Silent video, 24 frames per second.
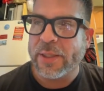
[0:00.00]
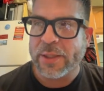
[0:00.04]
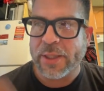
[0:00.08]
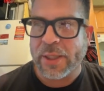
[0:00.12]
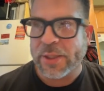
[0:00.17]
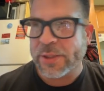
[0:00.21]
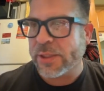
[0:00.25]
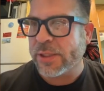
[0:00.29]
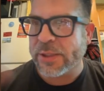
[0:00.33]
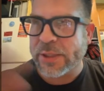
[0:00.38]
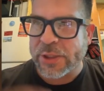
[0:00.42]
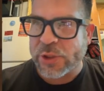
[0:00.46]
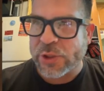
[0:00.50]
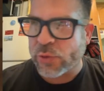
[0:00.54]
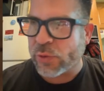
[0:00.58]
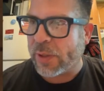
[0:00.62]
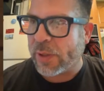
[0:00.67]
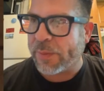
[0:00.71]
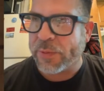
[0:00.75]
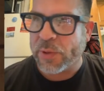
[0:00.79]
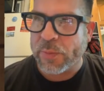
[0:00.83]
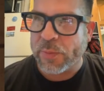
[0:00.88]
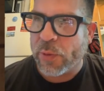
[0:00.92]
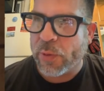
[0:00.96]
doesn't
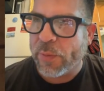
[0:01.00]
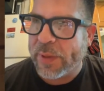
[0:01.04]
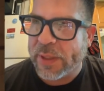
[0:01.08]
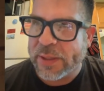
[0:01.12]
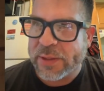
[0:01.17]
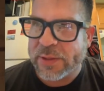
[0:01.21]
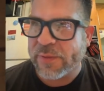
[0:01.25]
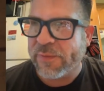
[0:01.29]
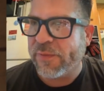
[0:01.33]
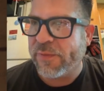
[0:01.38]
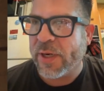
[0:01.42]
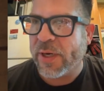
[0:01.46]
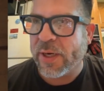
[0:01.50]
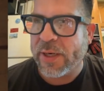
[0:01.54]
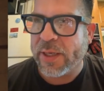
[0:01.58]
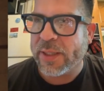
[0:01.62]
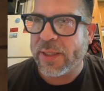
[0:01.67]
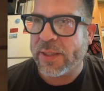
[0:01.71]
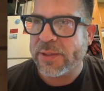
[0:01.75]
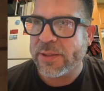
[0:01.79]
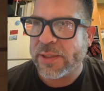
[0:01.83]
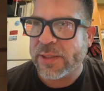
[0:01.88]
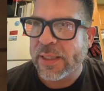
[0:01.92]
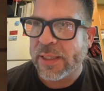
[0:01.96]
disrupt the momentum
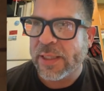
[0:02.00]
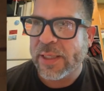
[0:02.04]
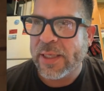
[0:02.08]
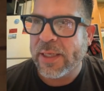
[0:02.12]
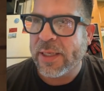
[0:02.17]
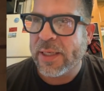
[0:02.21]
variance,